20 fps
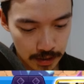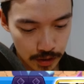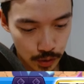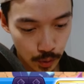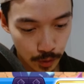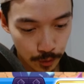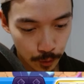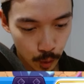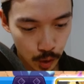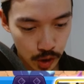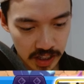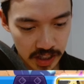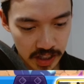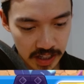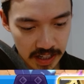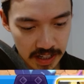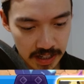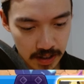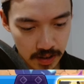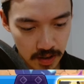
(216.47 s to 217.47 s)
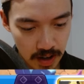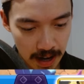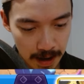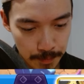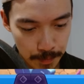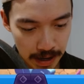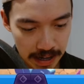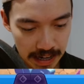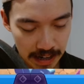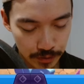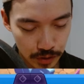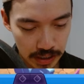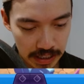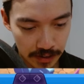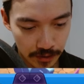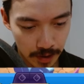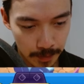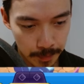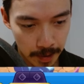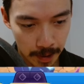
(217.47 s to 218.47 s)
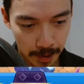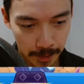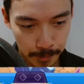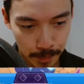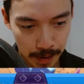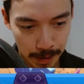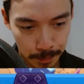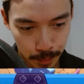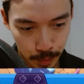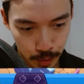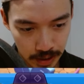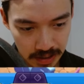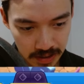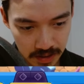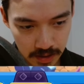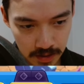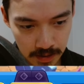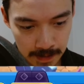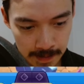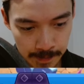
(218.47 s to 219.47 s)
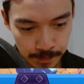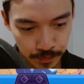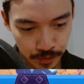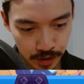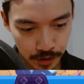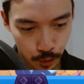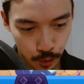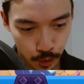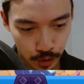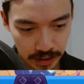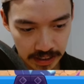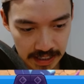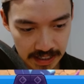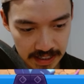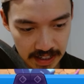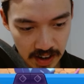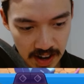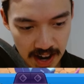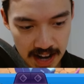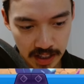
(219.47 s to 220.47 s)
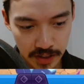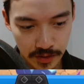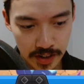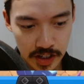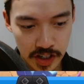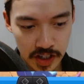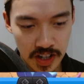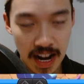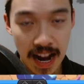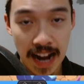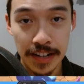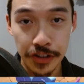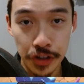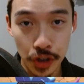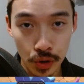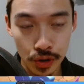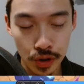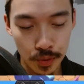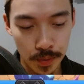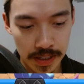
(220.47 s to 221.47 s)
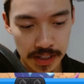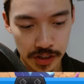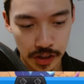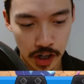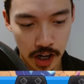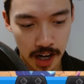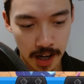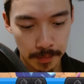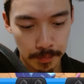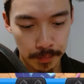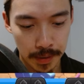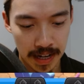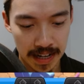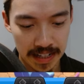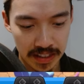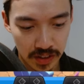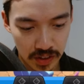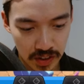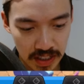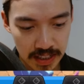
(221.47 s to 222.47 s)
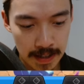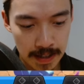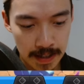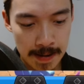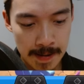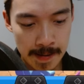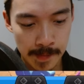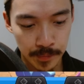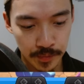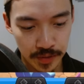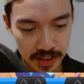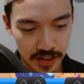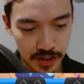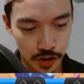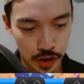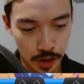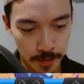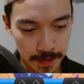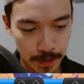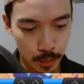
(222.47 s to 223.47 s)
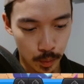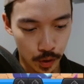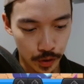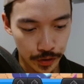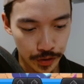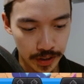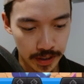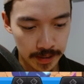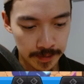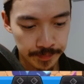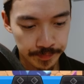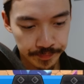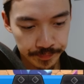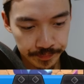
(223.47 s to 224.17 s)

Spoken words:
So unfortunately here, I might have to give up my Prince for King Tower activation. I don't know what he's got, but I think this is going to be worth it.